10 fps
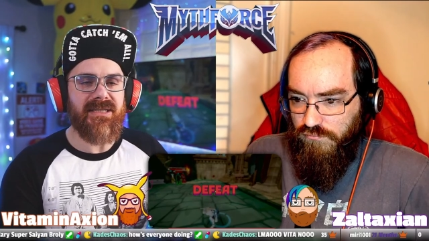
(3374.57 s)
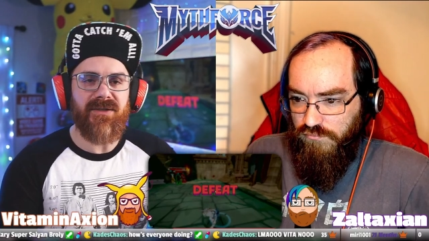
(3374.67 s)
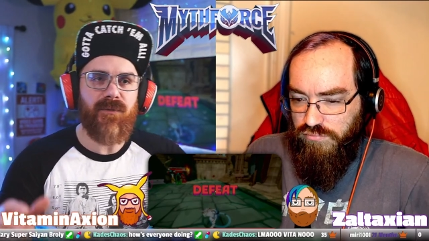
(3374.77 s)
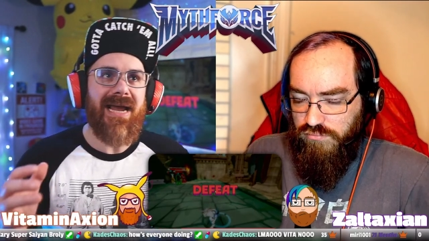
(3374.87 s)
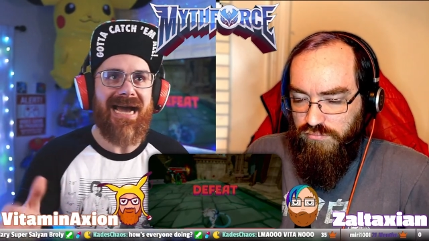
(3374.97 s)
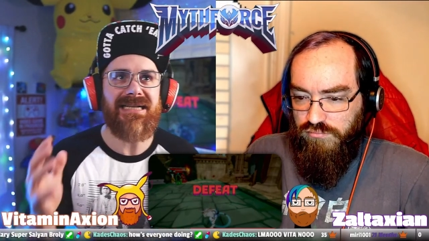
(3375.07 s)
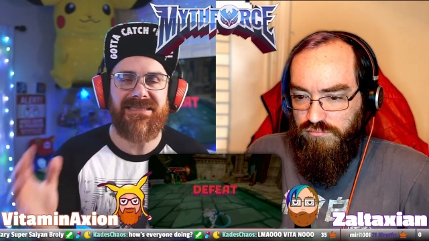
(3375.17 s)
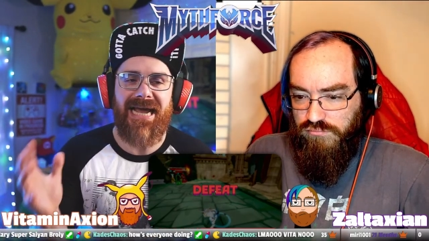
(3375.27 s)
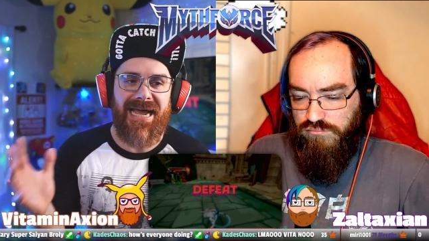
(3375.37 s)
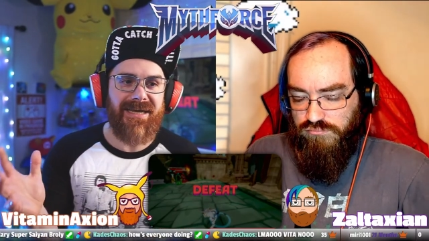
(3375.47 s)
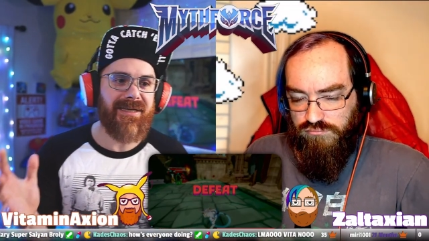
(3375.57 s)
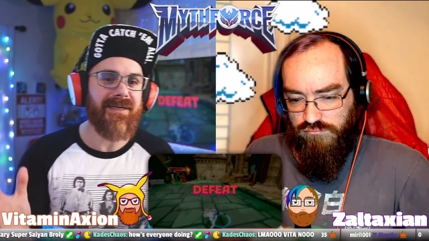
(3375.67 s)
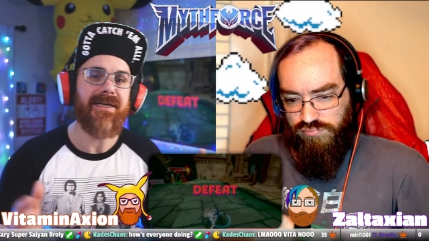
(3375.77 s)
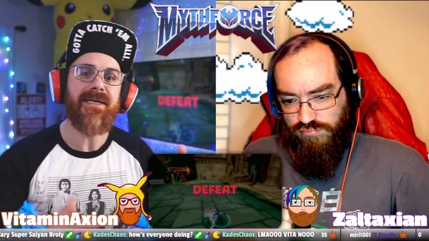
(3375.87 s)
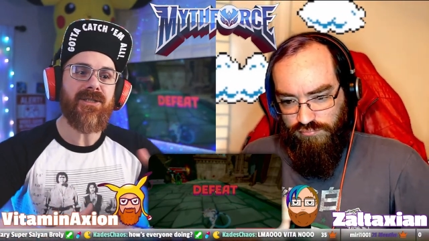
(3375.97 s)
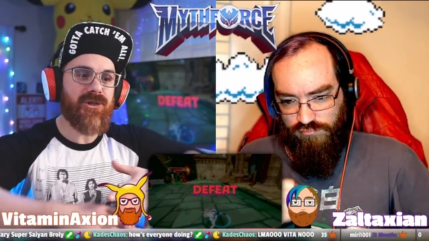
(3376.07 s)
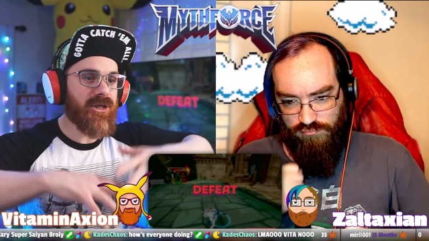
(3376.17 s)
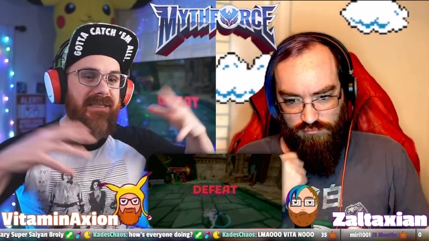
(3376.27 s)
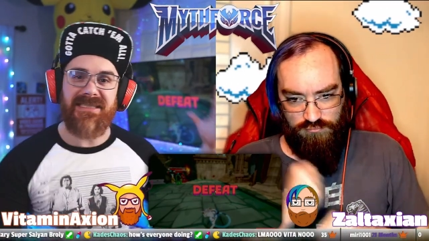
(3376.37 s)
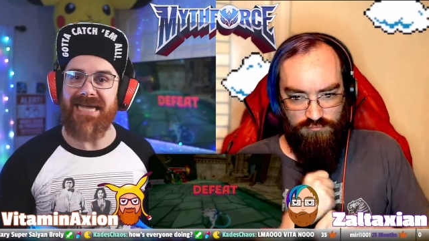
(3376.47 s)
Speaker 1: because if we had a tank
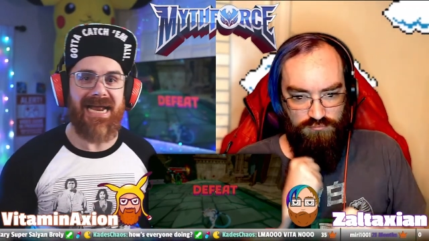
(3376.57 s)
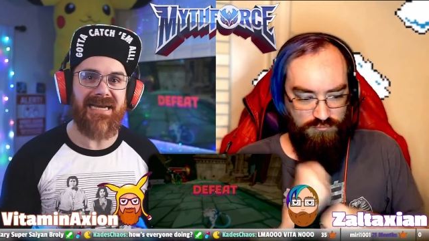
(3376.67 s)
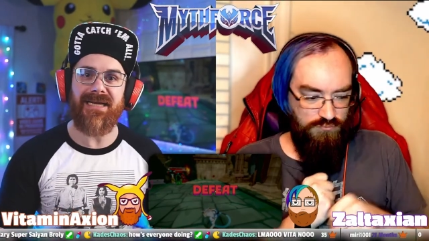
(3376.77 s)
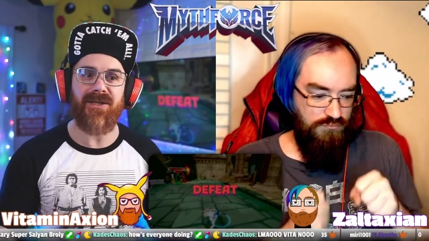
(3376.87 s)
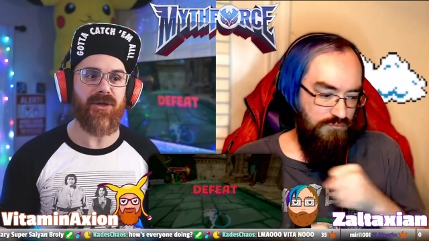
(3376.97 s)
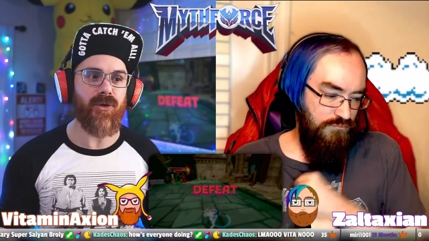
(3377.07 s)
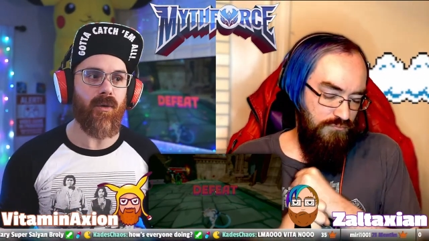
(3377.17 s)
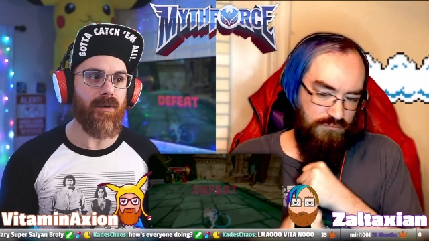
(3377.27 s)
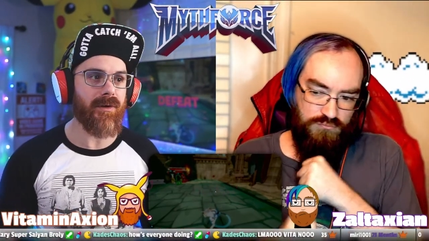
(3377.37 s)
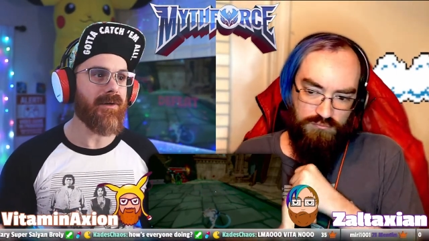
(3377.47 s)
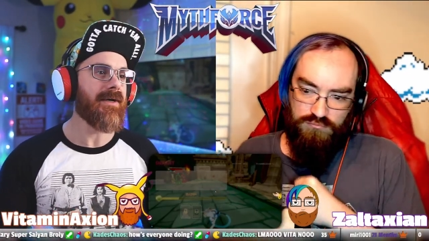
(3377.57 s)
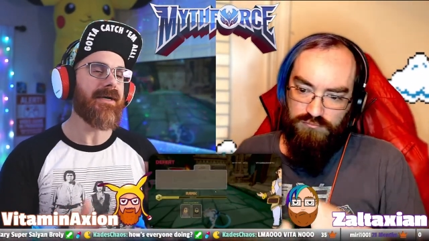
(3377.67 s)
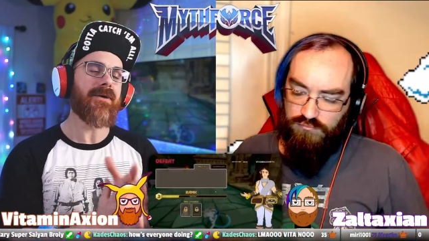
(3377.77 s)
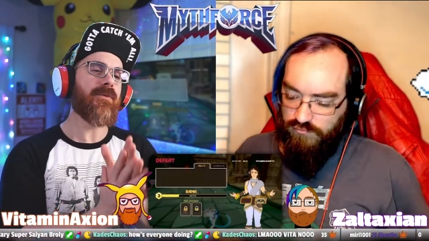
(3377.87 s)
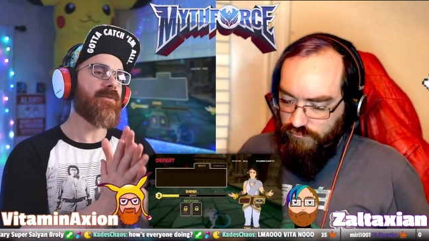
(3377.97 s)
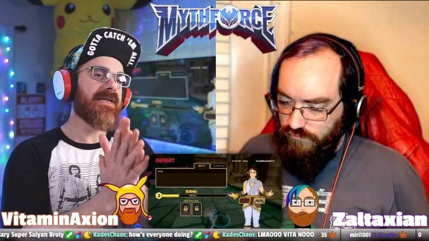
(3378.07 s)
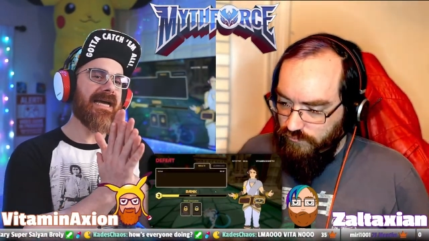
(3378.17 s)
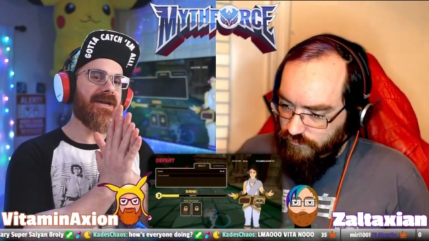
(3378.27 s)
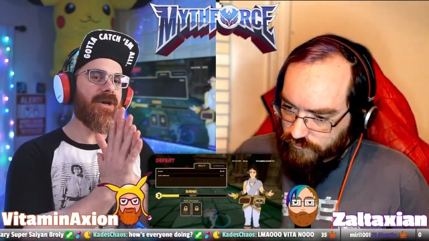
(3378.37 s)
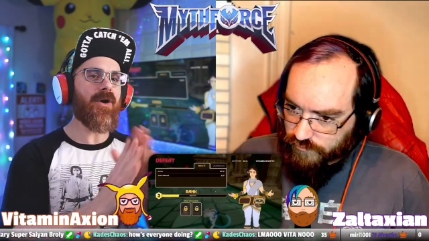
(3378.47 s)
just standing in the door, we would
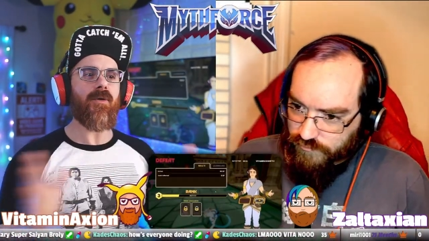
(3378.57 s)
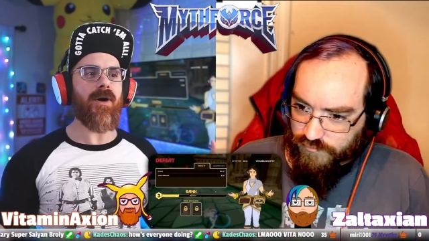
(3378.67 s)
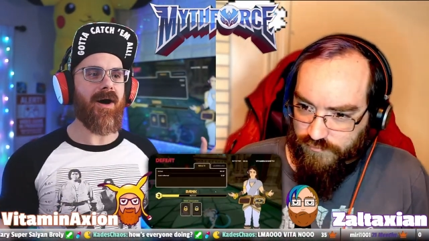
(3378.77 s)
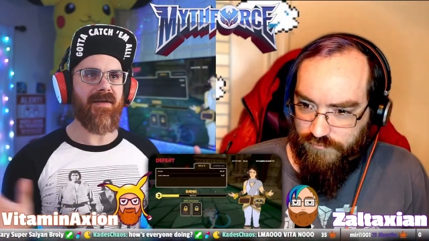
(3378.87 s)
get no. Mm -hmm.